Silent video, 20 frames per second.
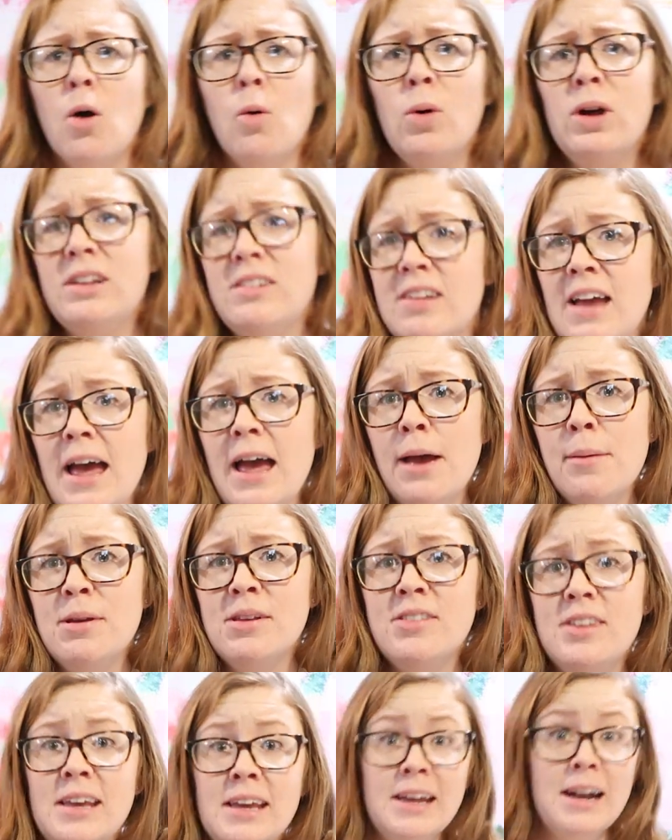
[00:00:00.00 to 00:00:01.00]
What time
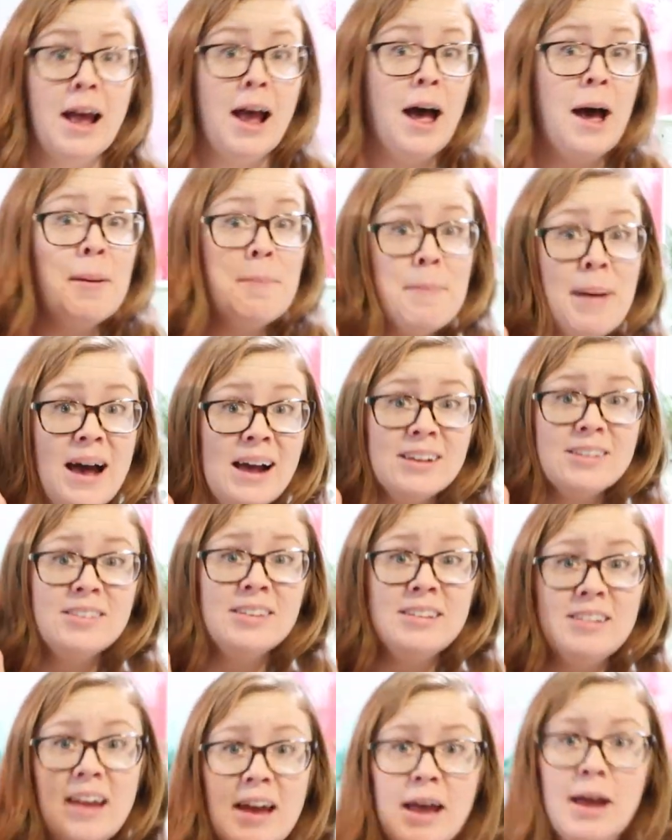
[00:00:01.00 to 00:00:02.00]
is it?
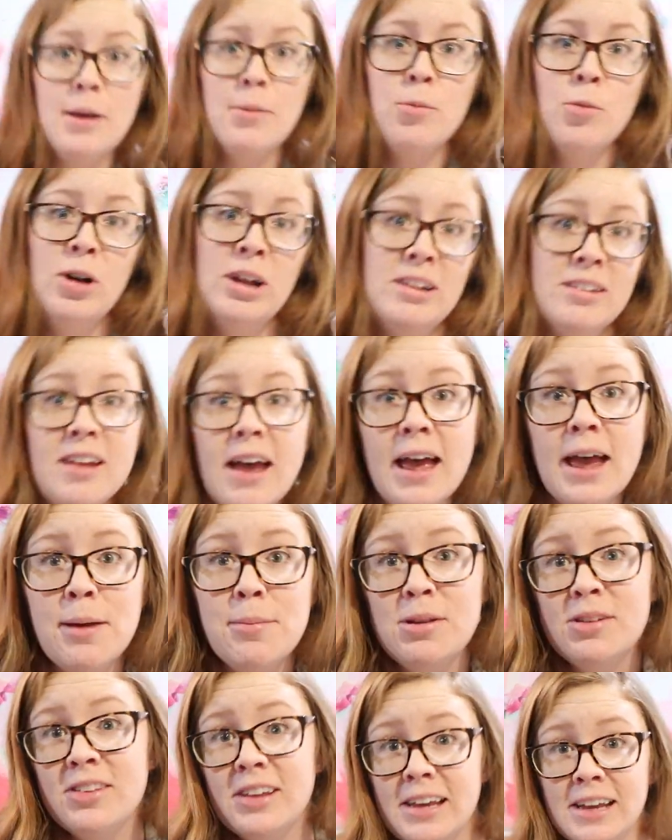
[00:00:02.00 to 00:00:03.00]
Unboxing time. What time
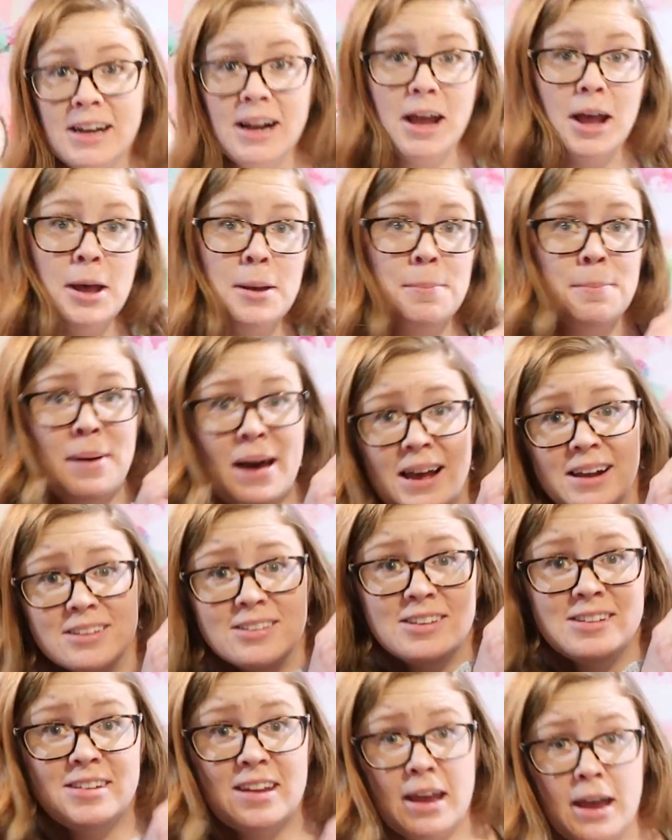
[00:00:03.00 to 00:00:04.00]
is it?
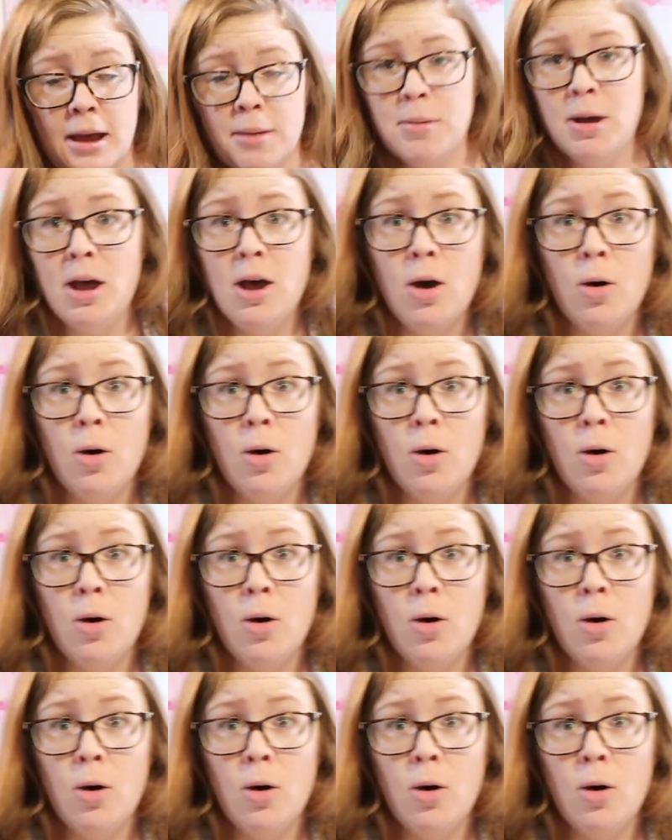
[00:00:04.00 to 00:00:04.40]
Unboxing time.